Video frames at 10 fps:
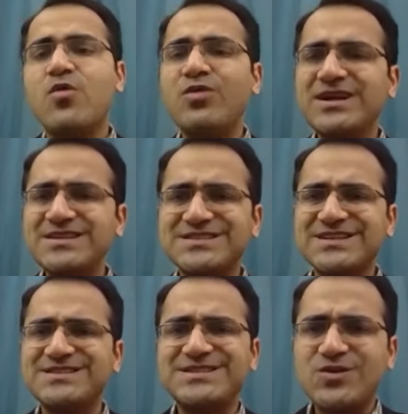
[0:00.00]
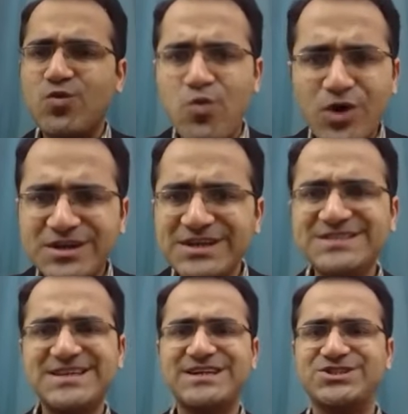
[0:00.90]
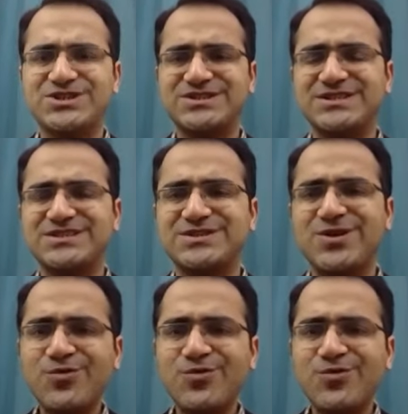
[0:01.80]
We'll discuss that what is HHS.